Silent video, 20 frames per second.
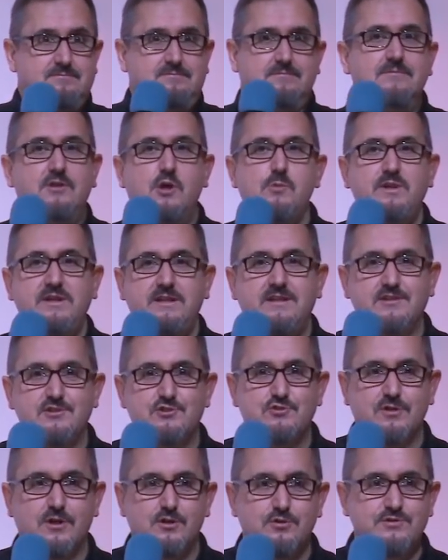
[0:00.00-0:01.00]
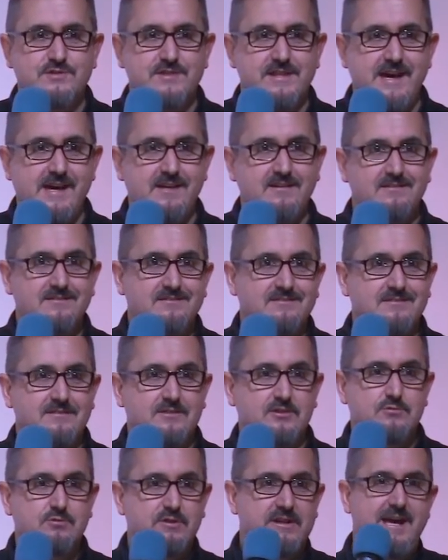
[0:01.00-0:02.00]
Nobody controls that.
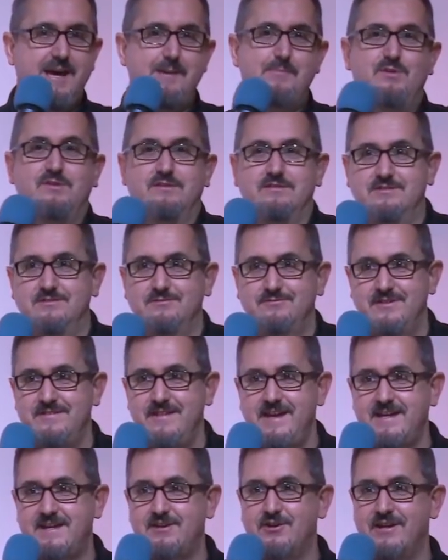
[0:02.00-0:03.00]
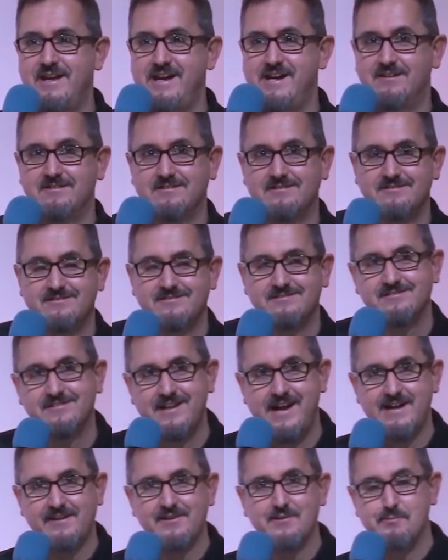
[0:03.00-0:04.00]
Look what happened when that got out,
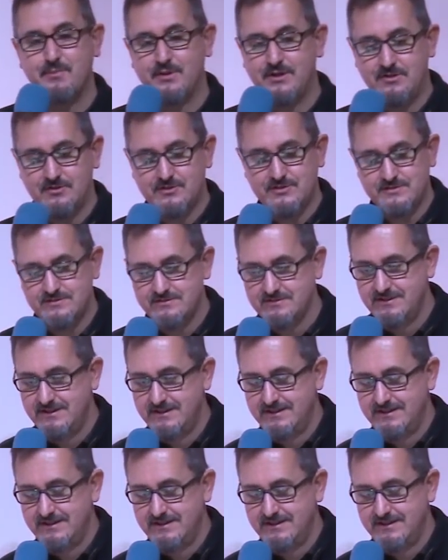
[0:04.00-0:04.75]
out of the box.